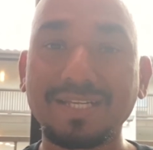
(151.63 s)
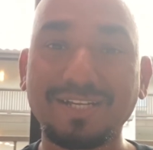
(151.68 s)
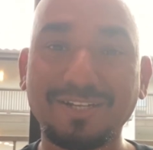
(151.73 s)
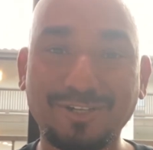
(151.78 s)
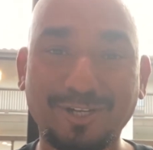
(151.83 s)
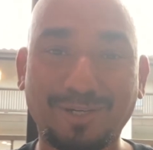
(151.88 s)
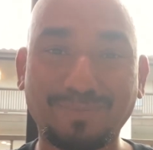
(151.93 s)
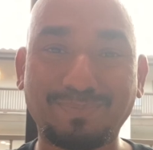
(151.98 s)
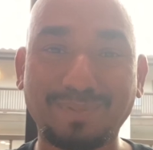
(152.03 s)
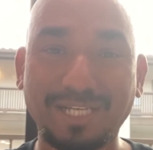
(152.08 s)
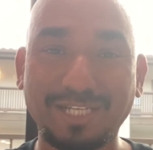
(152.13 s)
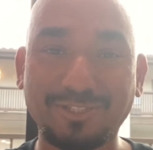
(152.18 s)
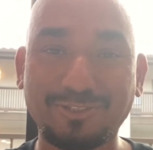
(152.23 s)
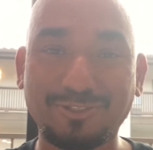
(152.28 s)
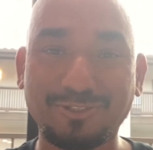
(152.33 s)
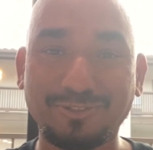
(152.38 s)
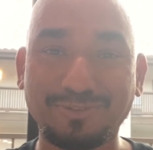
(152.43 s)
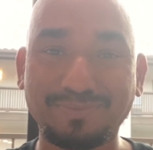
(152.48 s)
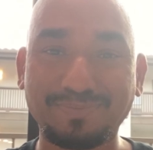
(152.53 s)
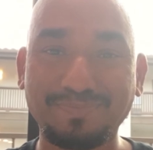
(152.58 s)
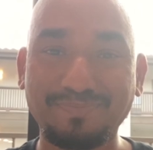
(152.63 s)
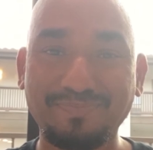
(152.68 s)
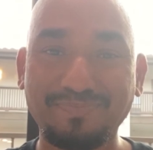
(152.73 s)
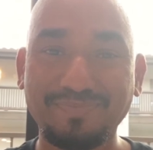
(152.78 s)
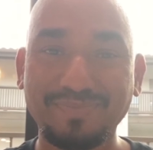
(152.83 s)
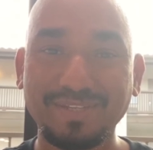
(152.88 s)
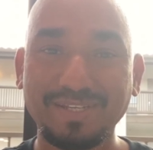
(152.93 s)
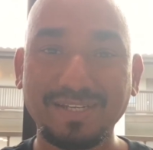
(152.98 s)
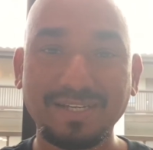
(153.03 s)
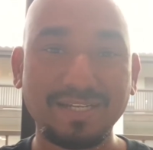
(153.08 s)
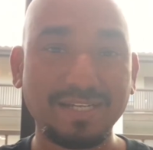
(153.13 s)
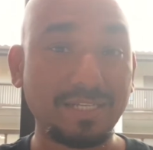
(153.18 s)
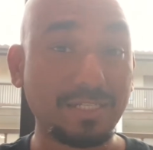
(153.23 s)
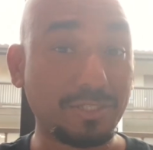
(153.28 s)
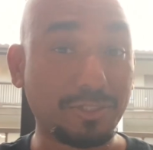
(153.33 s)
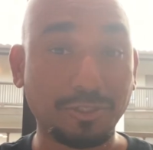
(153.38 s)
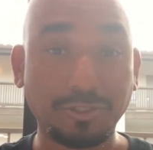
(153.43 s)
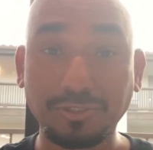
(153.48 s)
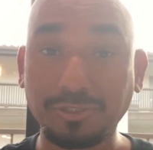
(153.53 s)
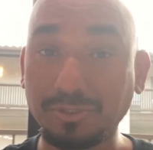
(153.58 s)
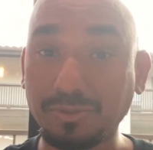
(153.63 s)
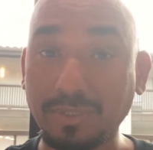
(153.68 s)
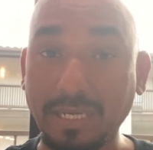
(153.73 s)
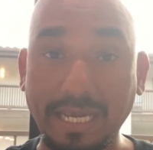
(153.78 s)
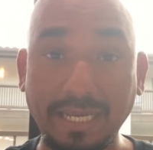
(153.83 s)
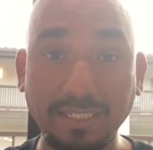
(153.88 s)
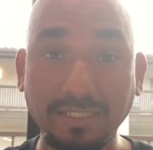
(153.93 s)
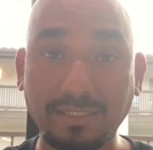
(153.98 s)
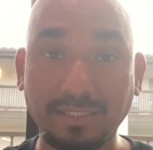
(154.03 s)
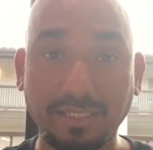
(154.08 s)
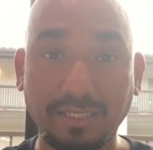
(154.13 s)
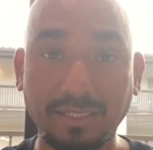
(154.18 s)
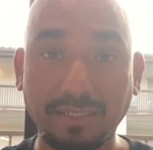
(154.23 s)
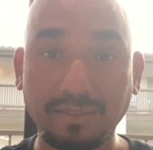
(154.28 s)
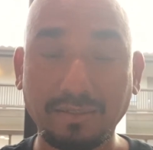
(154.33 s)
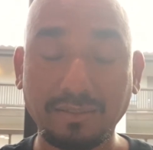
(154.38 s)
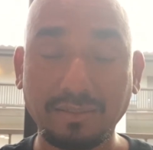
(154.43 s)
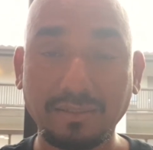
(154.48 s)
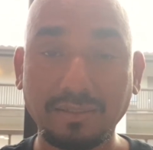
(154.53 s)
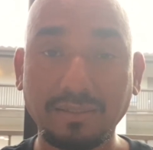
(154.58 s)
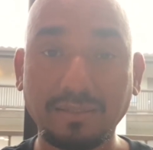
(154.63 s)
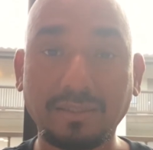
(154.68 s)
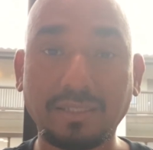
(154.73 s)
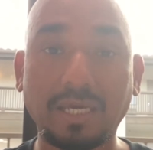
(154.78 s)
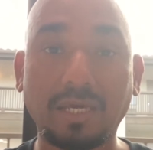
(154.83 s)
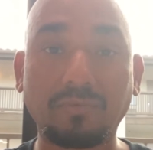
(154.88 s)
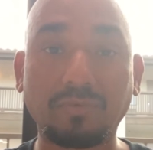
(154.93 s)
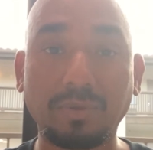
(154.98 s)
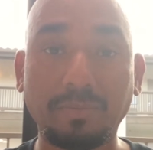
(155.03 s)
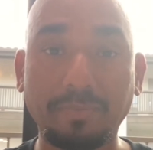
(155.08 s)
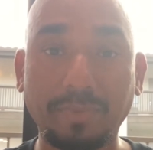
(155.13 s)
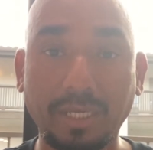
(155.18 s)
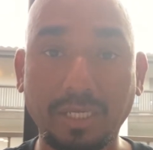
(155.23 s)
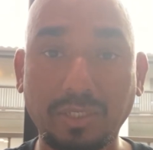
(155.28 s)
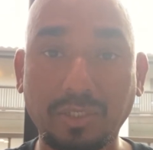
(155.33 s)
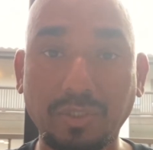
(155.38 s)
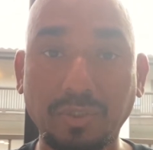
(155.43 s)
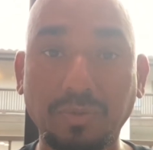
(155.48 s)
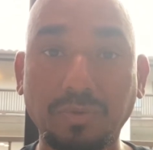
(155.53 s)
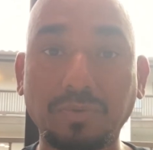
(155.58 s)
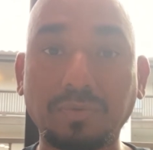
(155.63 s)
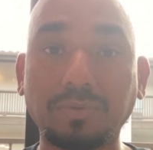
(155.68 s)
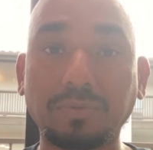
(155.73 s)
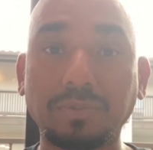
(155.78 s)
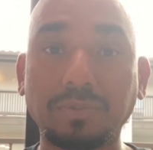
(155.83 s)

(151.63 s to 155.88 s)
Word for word: God bless you. Don't do anything that will make you